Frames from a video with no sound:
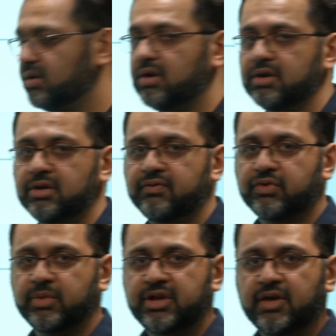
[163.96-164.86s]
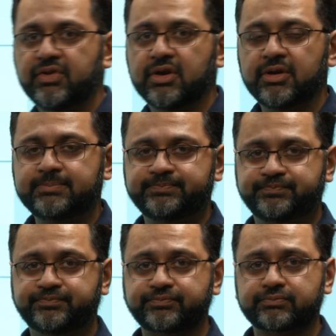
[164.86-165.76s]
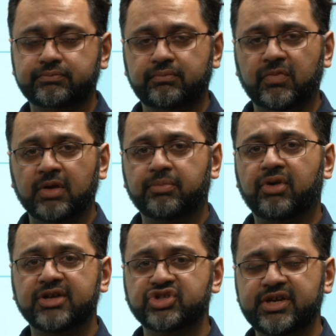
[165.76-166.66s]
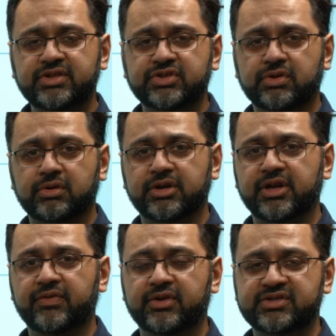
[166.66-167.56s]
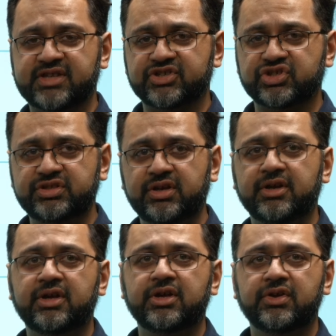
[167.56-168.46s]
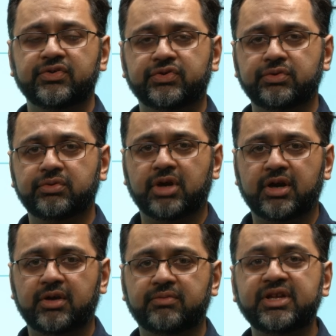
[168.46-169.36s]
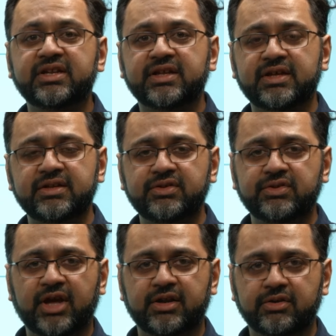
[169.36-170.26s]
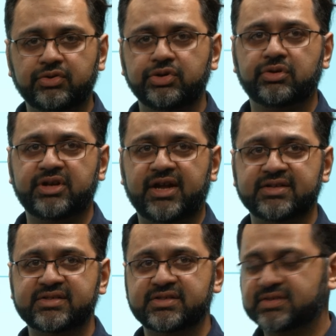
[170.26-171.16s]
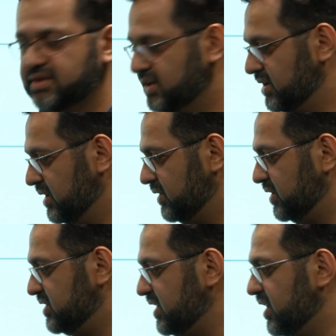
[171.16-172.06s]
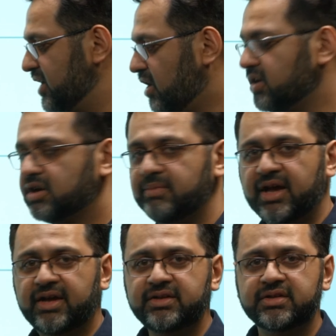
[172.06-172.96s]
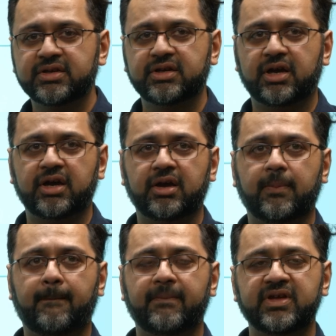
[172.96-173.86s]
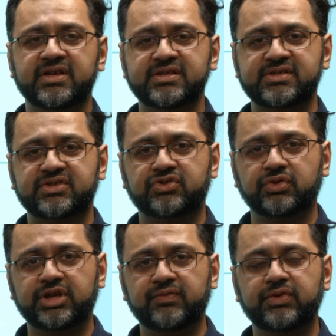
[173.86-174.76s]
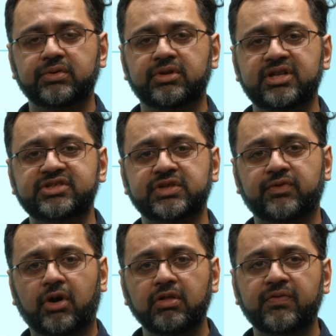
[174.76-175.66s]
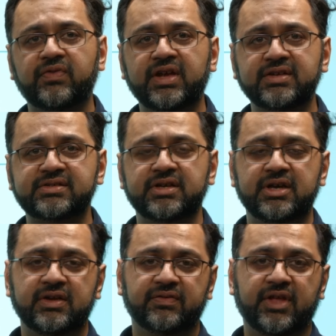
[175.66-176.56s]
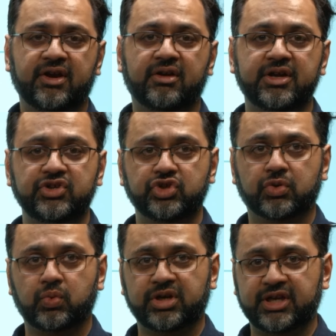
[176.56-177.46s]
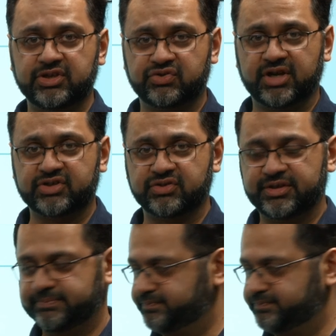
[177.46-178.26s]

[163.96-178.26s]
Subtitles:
on from another project or another session to read it in and do your analysis. The dir command is to give you a list of all the things that are in your working directory.